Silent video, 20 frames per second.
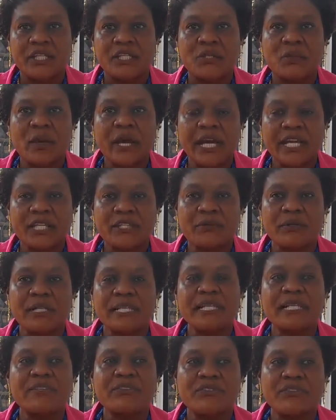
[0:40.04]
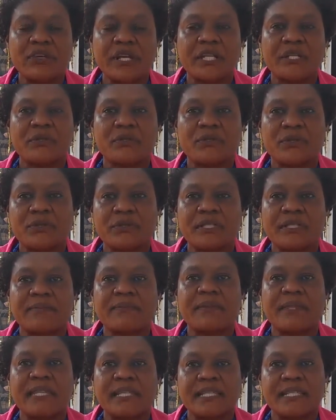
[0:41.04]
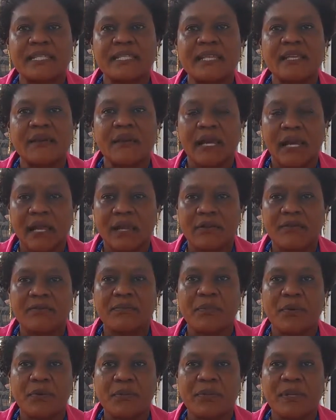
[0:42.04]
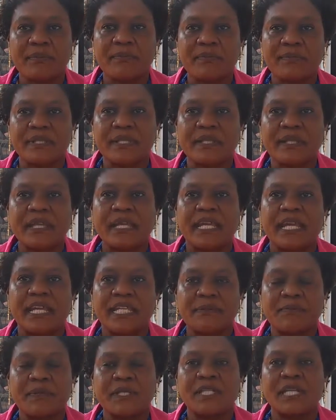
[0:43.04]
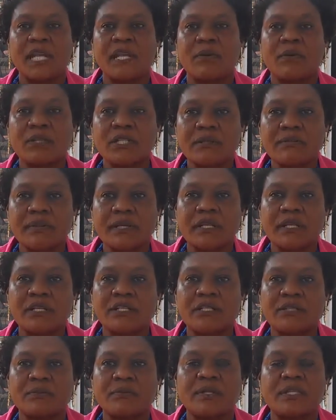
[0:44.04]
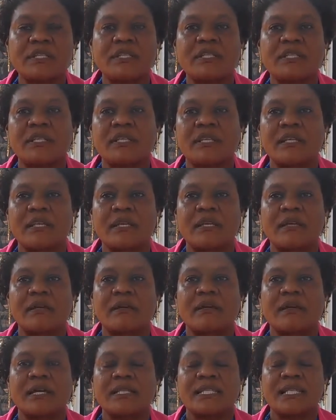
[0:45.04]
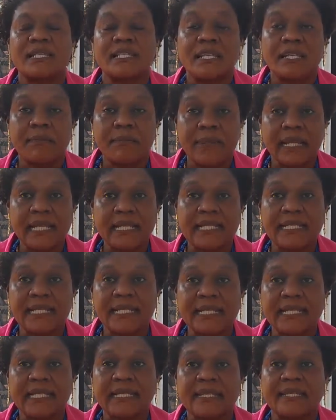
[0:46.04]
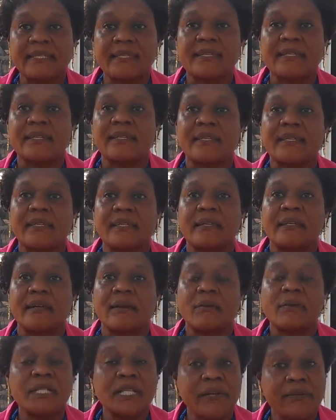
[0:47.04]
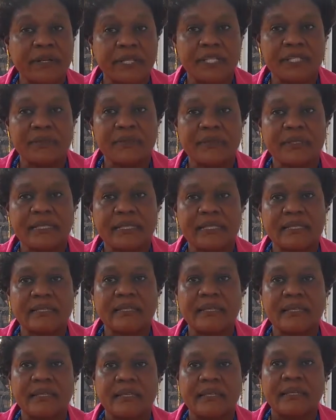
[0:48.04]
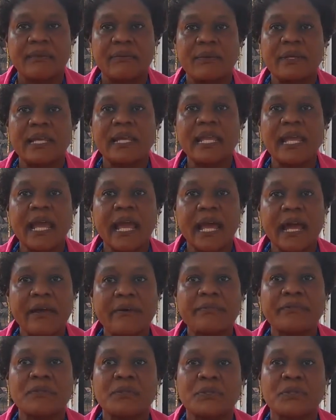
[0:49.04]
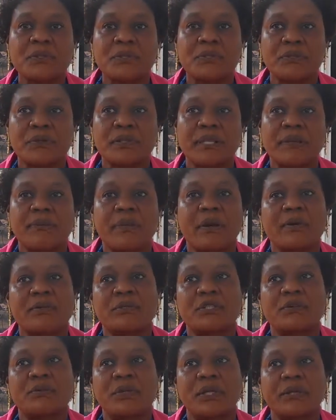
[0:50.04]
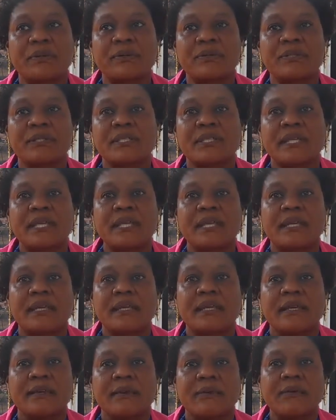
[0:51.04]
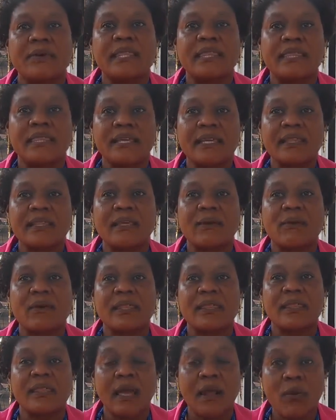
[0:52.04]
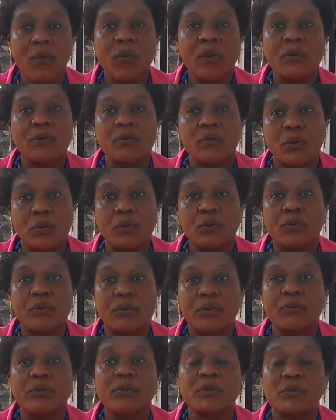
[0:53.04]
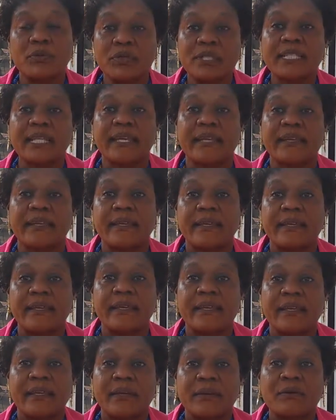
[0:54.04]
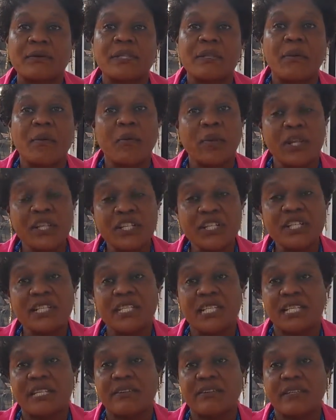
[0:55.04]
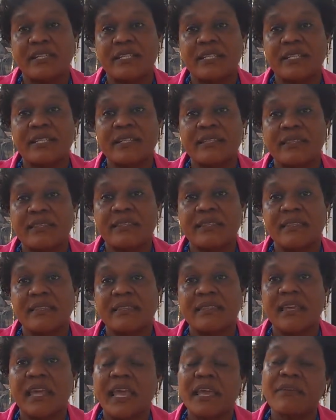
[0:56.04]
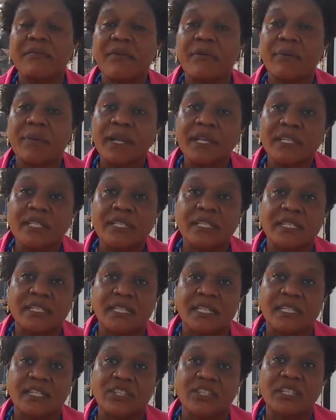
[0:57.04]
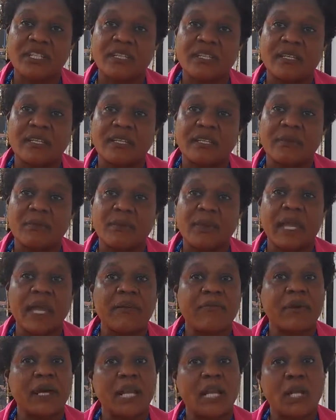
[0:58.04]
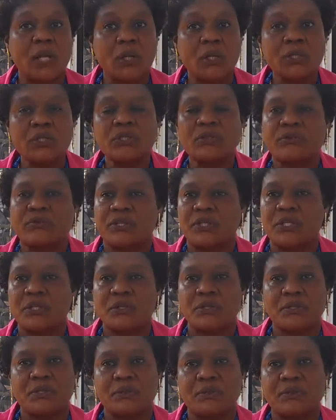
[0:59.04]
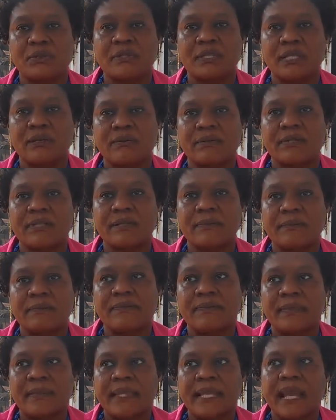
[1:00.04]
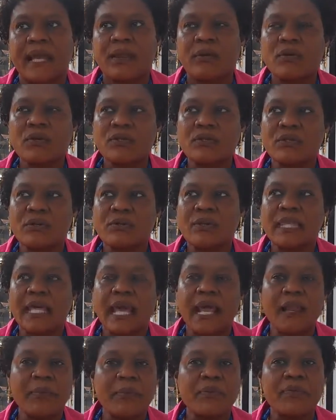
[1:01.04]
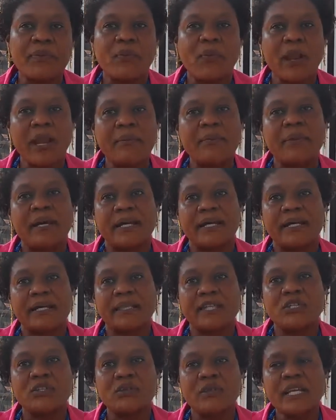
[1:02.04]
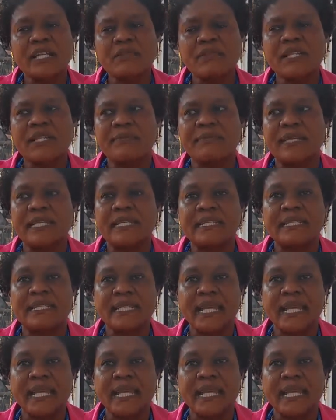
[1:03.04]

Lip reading: to actually try to sort out these kind of problems, especially water management, sustainability, water resource. We really have to sort them out because we think the third world war will be on water. Mm-hmm. Because the population is increasing, the environment is changing, we have a lot of issues to sort out. Mm-hmm. And also with the help of the World Bank, they should actually be in